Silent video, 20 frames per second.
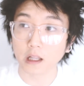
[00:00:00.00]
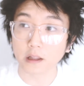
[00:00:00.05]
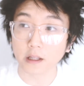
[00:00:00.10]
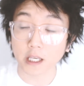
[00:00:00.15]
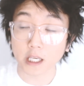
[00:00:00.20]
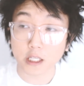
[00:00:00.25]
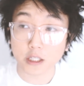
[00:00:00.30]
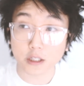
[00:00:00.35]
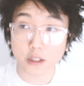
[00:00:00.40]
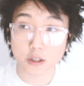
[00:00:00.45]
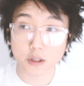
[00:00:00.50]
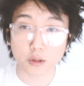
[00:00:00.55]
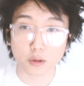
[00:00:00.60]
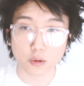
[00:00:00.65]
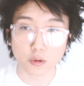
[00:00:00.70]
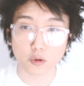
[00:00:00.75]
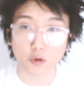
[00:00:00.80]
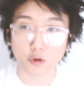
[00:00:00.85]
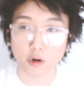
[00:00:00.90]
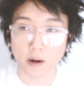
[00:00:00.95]
links
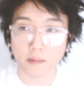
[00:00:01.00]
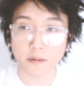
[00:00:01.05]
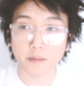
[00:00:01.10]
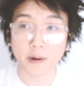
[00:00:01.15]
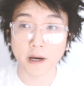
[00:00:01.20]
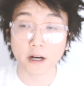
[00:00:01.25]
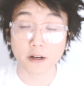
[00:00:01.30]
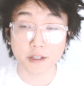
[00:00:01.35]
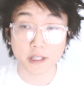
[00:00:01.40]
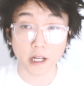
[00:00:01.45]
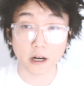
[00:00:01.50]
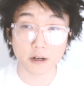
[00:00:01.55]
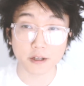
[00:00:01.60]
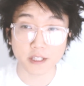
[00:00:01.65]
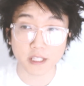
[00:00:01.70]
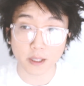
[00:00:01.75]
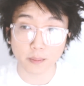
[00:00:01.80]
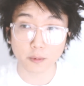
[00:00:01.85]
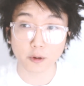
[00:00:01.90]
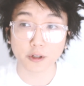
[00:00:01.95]
to grammar patterns that are
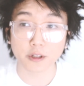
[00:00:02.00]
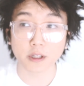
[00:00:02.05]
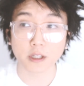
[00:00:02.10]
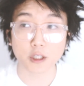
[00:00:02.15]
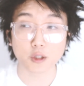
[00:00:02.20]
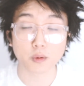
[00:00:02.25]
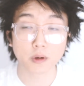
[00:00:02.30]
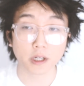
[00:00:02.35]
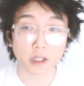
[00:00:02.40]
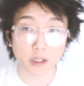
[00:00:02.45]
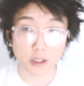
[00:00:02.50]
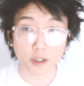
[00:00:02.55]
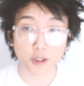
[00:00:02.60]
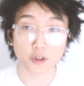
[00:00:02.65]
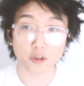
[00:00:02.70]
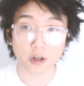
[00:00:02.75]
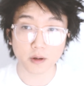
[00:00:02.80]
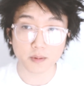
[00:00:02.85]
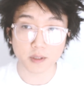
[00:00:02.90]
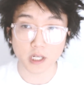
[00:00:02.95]
similar to this one in the
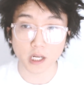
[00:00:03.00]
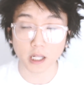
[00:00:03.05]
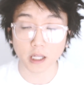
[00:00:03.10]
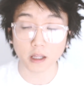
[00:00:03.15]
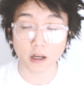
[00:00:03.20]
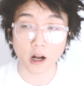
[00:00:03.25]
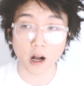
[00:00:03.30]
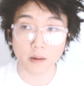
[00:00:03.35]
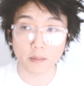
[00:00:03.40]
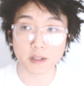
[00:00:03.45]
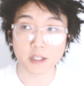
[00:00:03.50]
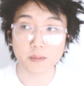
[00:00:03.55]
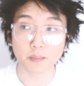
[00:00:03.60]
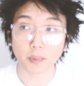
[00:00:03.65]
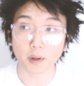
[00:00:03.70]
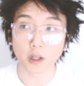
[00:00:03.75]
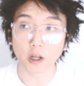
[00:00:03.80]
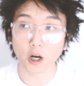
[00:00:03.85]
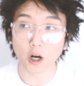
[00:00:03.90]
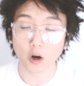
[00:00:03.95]
description and the comments
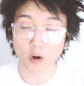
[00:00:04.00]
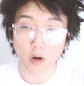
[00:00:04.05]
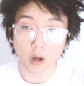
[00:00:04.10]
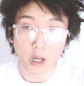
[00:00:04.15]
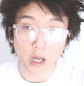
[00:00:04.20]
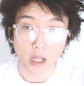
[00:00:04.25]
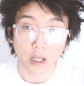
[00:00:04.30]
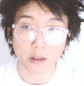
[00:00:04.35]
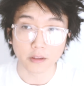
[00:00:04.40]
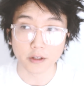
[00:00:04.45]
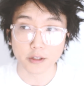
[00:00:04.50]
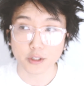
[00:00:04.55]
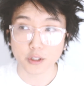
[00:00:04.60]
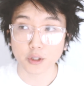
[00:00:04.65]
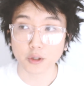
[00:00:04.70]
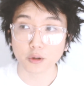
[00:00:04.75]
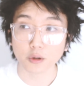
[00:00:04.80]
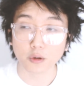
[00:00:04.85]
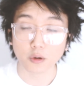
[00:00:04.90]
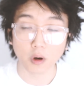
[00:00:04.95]
below. The
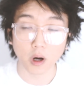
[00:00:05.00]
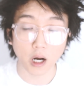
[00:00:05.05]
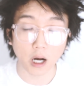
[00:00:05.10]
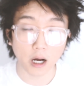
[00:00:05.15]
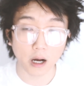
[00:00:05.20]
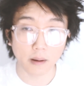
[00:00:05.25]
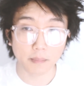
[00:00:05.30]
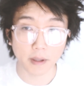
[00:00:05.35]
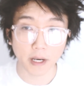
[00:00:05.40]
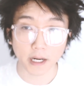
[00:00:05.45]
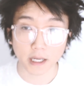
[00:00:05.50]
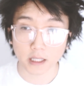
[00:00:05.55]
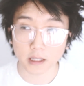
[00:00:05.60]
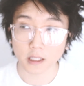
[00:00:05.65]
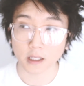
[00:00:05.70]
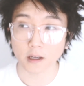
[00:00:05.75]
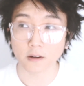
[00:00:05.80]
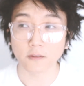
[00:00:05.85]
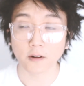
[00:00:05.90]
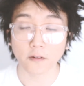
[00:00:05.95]
two that I can
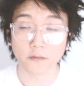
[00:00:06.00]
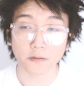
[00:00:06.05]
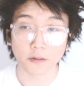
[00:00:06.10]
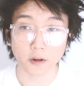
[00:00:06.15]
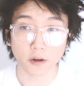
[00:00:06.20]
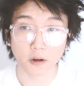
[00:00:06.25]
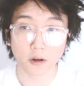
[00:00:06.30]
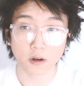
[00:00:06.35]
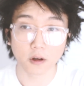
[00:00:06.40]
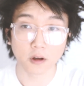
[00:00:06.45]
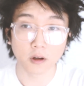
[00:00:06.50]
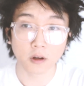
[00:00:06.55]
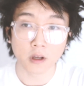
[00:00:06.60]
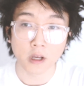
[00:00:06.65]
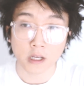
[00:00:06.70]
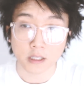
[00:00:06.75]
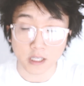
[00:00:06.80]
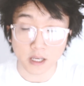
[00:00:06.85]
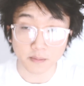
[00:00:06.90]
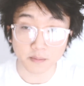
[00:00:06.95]
think of off the
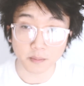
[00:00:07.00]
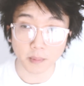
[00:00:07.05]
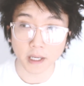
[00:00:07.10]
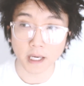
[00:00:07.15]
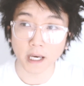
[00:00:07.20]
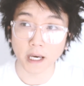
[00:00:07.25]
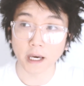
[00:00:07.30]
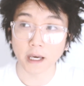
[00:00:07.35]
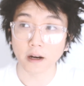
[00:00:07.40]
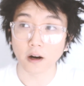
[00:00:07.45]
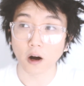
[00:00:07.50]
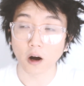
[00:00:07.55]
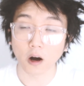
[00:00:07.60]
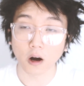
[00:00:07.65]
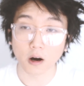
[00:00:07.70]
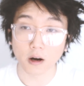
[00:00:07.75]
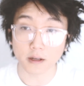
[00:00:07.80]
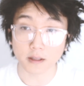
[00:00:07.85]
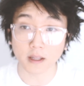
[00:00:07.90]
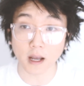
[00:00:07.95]
top of my head
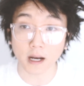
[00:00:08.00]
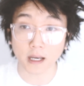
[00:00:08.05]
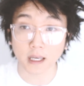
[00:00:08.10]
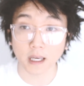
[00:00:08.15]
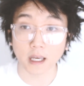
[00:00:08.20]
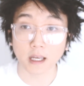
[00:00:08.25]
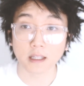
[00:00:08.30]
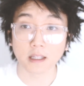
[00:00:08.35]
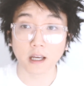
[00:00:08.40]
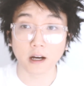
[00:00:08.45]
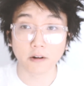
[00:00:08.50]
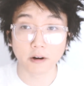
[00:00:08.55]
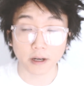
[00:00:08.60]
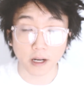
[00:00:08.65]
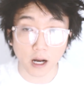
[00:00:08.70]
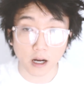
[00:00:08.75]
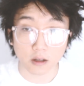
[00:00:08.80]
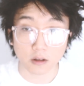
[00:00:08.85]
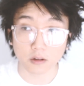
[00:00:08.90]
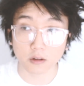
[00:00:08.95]
are dake de
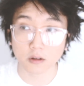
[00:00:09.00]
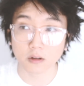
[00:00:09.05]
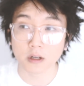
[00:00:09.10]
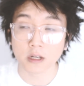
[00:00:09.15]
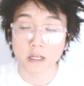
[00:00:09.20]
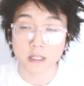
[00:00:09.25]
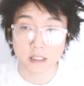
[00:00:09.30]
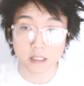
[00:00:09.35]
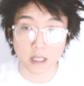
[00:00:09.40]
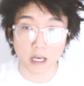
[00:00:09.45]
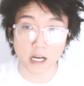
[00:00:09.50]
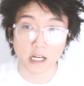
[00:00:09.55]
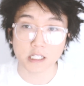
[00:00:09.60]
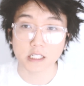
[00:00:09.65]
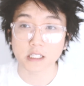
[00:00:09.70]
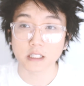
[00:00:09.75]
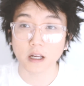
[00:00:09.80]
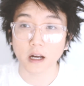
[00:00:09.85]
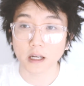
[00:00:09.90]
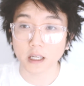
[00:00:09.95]
wanaku
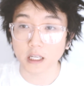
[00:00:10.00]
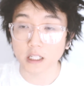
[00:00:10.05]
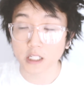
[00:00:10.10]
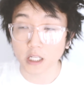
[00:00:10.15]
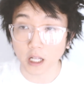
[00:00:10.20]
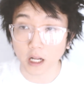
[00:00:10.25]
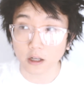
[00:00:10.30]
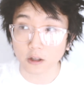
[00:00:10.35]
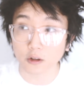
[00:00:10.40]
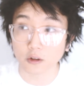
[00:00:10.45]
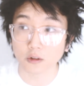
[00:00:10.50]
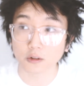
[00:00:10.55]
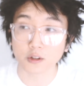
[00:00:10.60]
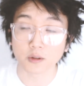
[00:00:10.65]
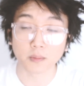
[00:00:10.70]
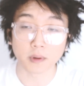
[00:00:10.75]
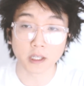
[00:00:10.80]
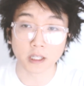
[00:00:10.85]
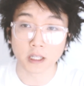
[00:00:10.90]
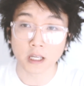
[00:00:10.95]
slash dake janaku, to
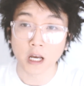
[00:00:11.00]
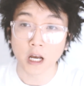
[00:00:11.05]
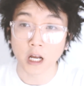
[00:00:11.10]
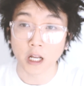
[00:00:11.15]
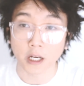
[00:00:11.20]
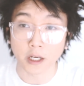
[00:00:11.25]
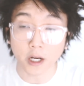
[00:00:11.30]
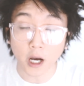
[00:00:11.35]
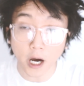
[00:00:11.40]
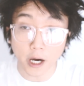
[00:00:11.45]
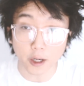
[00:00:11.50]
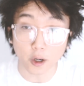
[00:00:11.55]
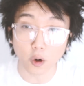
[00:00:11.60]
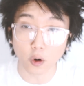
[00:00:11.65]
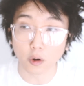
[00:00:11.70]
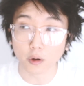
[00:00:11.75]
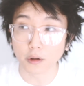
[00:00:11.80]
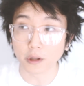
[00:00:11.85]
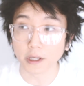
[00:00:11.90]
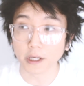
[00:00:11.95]
mean not
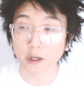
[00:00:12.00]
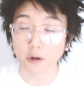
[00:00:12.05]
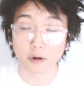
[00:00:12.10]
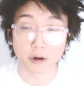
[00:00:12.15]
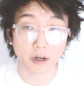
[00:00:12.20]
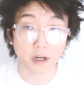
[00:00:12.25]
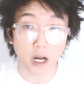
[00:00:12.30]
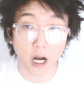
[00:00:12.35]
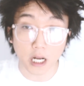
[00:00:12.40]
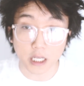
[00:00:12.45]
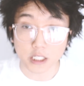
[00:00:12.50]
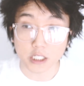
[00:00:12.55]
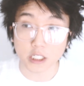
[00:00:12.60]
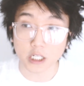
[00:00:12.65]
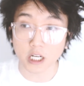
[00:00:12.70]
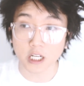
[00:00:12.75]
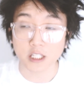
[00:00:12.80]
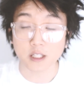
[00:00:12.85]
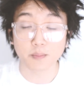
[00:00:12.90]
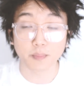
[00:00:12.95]
only or not
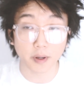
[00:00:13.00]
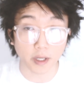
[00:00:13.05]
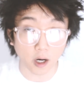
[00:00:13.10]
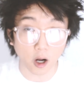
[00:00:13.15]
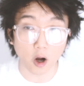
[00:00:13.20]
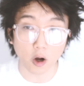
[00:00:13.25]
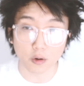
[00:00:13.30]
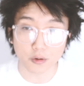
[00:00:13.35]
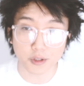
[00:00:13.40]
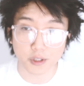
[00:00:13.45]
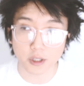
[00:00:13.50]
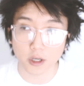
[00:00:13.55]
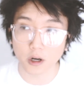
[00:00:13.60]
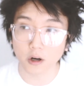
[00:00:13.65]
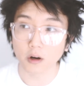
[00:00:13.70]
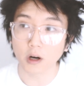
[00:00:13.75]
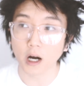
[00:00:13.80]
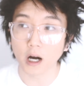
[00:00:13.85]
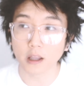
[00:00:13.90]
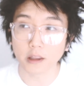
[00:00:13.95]
just but
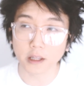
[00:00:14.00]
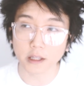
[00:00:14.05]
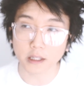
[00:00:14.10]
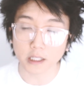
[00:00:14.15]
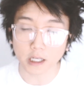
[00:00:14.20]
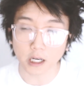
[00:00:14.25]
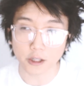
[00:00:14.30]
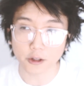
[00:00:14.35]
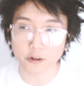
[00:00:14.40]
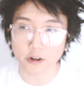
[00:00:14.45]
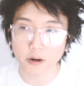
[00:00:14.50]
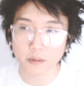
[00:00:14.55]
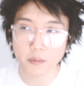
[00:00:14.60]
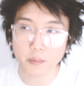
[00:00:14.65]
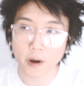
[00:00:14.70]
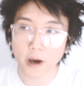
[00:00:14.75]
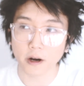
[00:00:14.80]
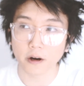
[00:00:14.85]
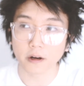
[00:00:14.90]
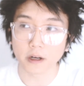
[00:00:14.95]
also. And then the other grammar
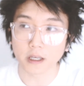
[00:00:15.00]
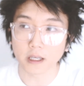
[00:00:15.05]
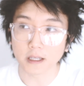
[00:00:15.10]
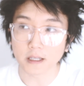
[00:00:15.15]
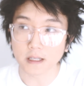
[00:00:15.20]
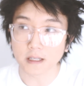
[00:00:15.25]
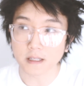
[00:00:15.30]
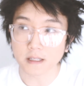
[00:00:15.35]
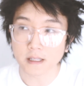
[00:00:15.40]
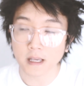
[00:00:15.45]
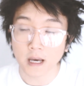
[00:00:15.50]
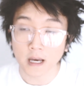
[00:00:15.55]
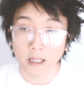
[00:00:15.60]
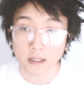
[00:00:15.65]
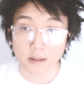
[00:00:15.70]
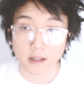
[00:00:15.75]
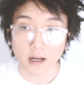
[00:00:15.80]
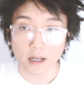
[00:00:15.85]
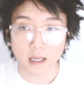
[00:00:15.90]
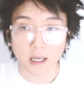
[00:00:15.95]
pattern is
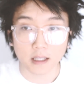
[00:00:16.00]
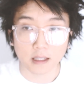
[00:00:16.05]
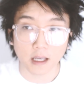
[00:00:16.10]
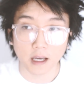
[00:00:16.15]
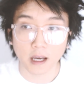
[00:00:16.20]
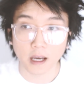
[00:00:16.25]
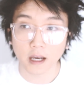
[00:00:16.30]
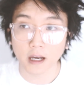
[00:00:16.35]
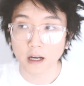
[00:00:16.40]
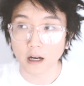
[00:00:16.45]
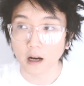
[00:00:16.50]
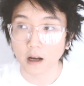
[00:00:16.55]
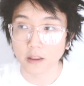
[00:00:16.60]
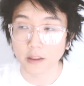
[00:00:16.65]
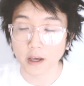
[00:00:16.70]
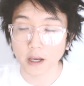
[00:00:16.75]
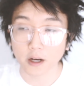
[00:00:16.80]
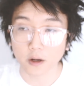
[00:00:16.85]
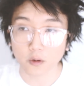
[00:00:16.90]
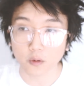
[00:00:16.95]
dake de,
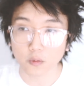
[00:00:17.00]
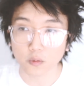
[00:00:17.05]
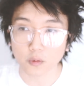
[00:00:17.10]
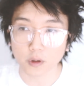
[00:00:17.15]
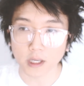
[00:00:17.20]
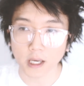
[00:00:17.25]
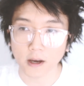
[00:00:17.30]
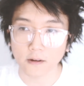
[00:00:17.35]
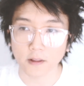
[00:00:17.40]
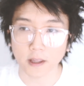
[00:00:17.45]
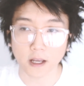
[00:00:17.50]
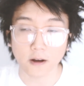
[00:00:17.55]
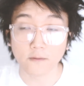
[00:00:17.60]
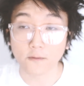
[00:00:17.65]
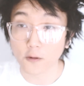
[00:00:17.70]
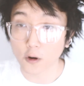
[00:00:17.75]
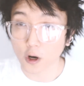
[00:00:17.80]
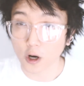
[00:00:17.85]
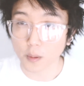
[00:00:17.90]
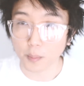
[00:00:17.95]
then we have like a
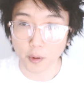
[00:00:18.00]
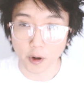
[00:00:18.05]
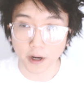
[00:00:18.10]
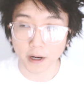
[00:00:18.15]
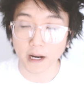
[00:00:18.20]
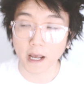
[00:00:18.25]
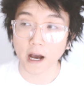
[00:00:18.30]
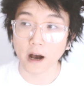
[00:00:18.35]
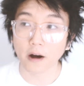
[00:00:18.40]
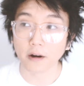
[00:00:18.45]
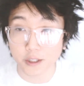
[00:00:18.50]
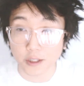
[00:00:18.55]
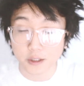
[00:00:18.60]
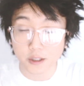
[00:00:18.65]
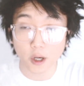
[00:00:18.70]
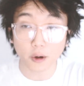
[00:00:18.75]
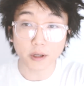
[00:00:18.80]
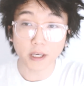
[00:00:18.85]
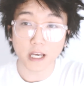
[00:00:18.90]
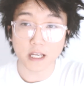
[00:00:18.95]
verb or a noun.
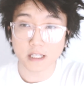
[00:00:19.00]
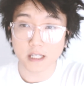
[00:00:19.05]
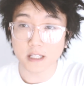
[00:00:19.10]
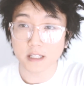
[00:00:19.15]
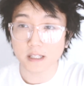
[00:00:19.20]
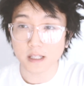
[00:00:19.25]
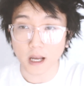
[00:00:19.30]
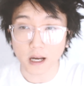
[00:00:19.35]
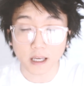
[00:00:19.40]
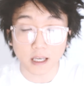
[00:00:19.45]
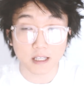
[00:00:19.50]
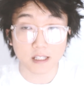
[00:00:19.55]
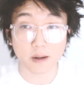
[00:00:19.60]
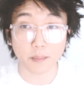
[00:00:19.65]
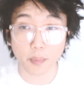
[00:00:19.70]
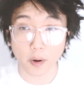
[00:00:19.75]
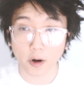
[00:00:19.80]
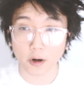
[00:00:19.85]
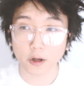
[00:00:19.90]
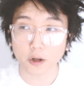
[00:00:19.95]
So yeah, since dake is a
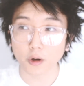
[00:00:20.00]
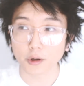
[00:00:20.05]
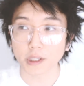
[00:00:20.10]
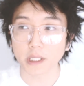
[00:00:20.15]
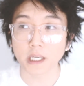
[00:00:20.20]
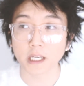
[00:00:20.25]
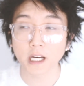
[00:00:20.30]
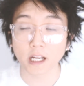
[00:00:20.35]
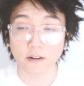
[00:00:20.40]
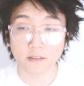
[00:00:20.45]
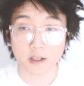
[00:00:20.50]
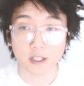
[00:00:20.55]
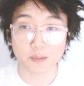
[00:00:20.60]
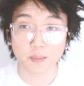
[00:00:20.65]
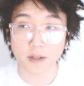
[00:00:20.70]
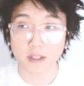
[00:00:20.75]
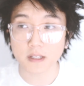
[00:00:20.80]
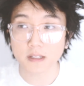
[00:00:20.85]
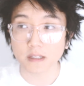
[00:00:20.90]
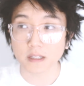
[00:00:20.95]
particle, you can of
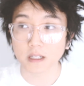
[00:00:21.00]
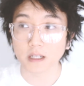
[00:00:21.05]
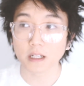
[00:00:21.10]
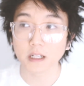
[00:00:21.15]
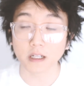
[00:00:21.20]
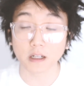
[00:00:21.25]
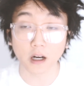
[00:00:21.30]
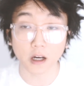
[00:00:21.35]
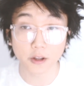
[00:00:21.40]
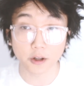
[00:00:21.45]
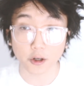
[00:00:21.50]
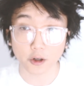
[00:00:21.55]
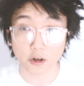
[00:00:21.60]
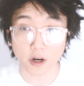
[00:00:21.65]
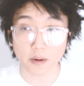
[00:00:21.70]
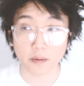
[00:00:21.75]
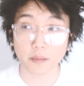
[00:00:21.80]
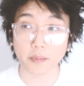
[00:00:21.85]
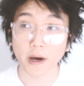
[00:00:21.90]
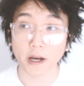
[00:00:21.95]
expect to see it in other
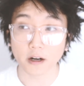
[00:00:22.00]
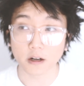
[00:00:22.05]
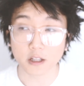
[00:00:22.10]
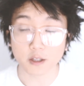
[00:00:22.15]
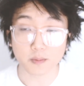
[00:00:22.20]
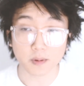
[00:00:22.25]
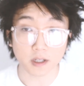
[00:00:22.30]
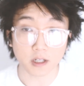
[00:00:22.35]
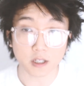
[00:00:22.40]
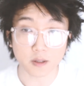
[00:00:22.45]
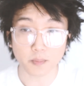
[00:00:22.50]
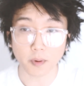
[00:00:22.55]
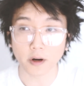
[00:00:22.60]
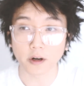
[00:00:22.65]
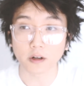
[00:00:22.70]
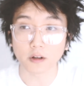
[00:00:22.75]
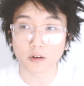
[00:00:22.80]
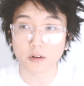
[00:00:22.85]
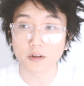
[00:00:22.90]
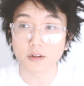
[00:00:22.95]
grammar patterns because
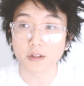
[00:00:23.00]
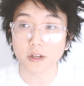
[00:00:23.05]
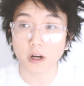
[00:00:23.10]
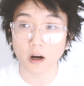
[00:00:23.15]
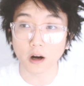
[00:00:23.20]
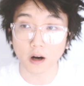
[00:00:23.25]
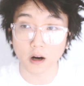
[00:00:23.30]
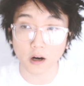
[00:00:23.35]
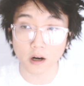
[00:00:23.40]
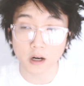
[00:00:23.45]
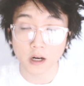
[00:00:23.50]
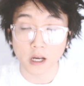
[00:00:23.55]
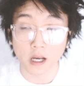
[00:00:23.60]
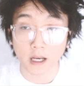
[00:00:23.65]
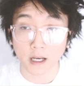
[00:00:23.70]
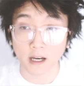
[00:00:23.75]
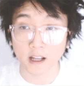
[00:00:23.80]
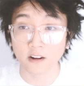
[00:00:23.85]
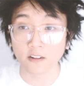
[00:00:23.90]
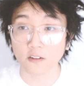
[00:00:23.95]
particles are
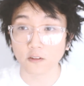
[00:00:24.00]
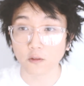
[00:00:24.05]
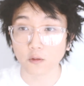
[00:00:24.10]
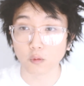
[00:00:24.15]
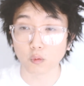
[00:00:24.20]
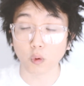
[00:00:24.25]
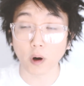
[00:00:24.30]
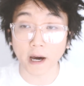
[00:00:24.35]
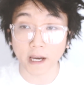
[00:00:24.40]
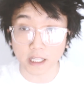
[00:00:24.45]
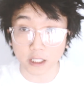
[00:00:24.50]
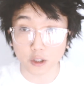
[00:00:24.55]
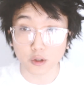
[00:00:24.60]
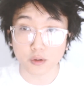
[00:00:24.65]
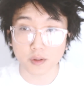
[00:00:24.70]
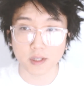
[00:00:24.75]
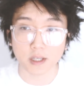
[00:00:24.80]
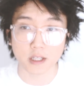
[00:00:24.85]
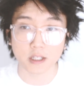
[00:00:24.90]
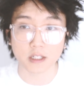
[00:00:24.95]
kind of wide
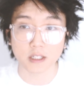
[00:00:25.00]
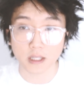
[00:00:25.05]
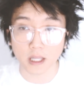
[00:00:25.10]
usage